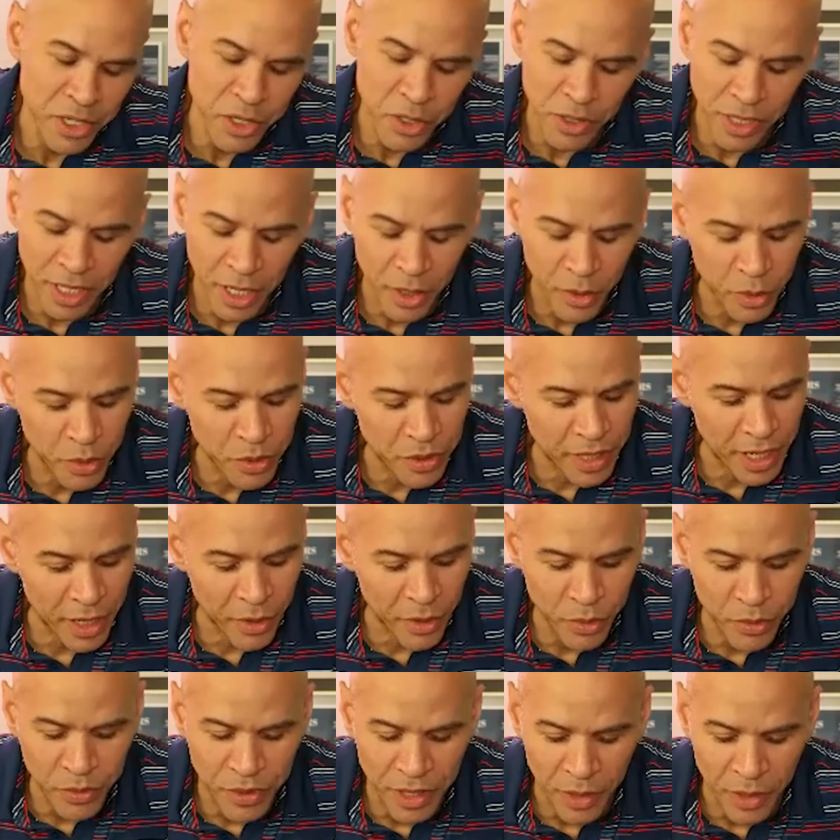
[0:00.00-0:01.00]
Thank you.
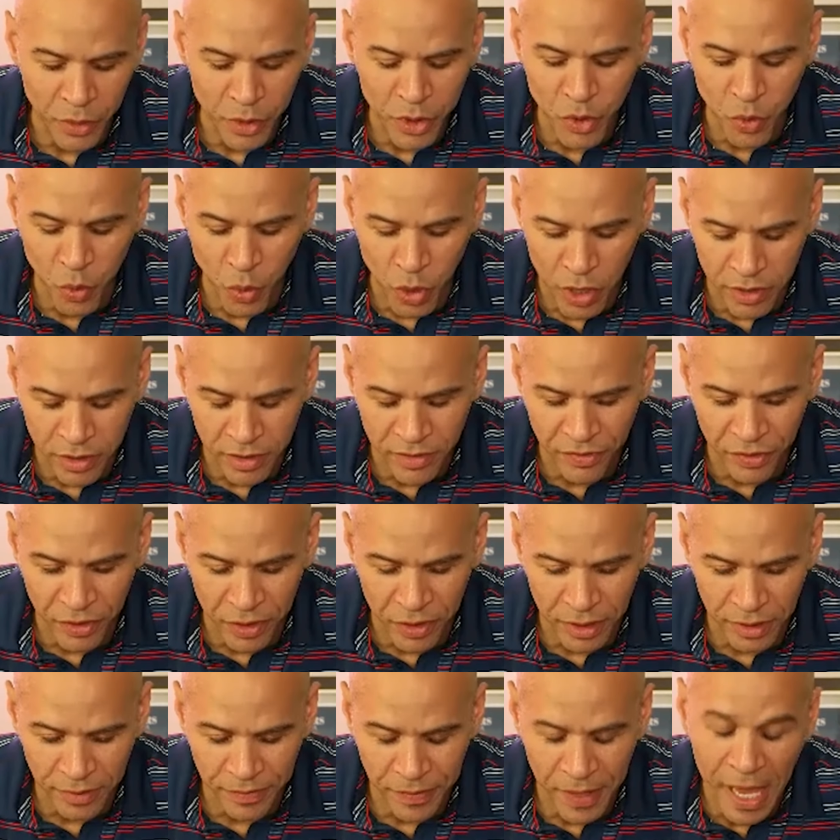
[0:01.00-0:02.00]
That was
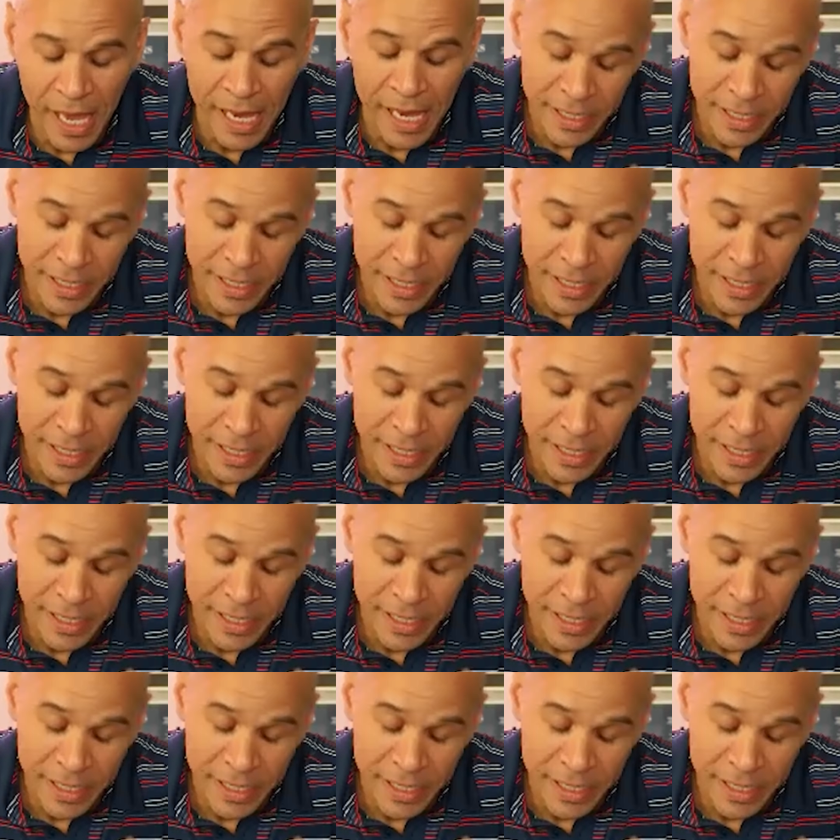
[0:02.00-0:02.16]
wonderful.